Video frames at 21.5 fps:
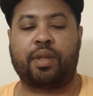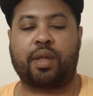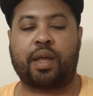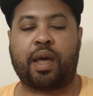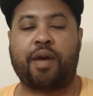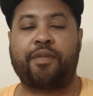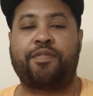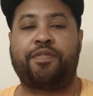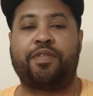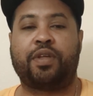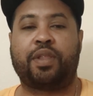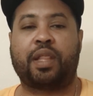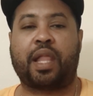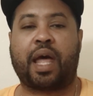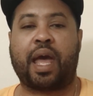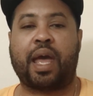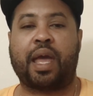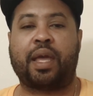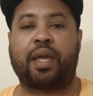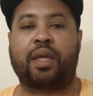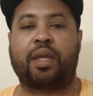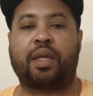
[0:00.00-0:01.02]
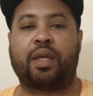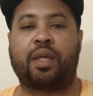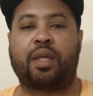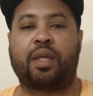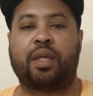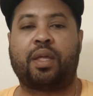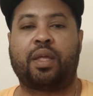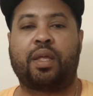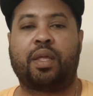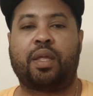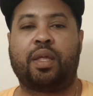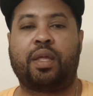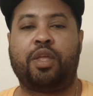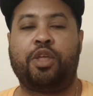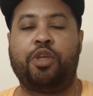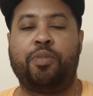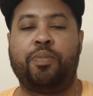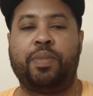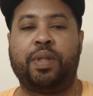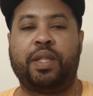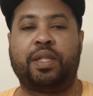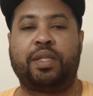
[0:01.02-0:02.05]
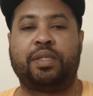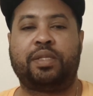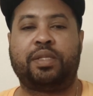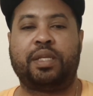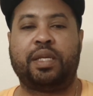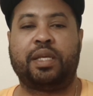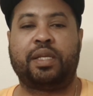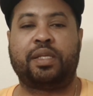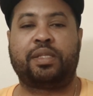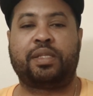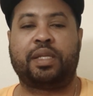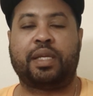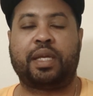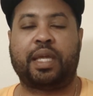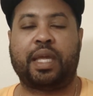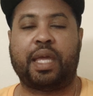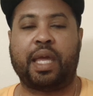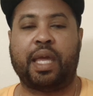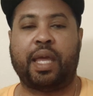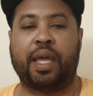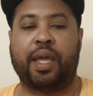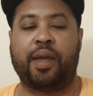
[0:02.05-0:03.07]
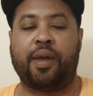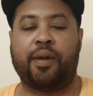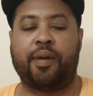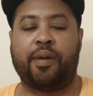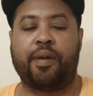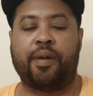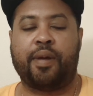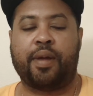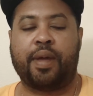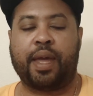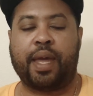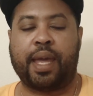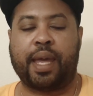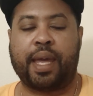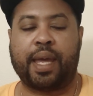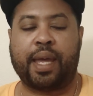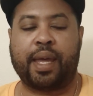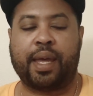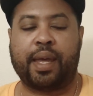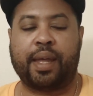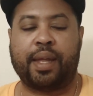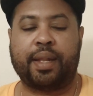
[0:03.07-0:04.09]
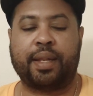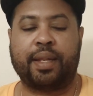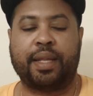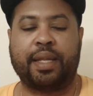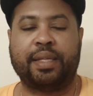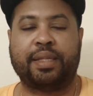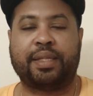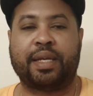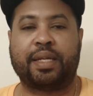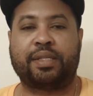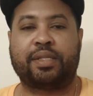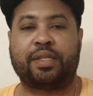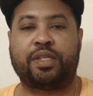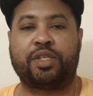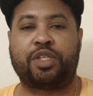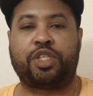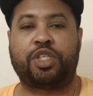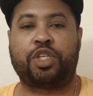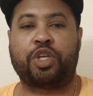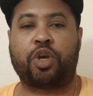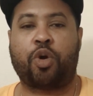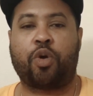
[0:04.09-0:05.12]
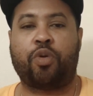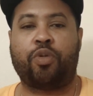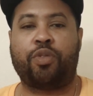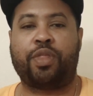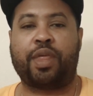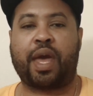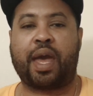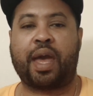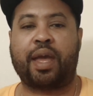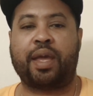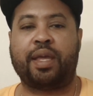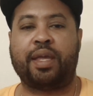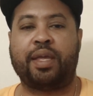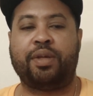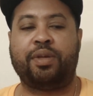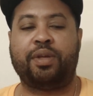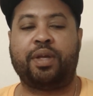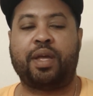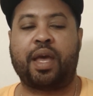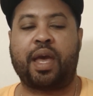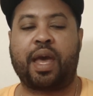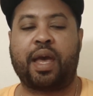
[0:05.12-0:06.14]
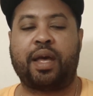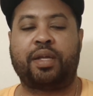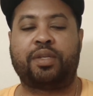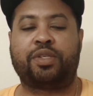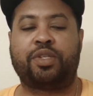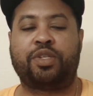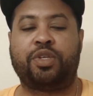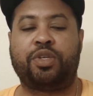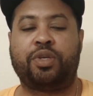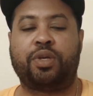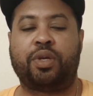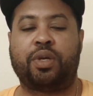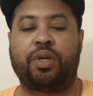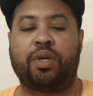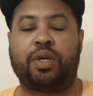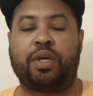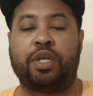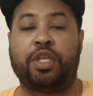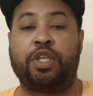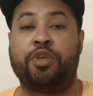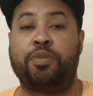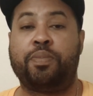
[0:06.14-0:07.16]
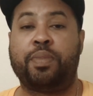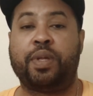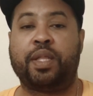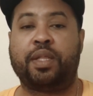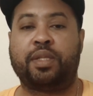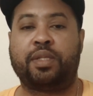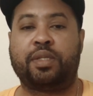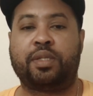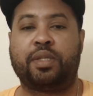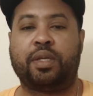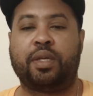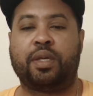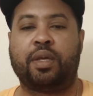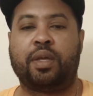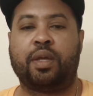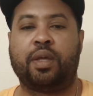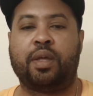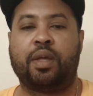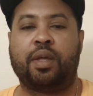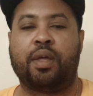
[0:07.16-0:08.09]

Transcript: I feel like humility is the key, and he doesn't show that he has humility.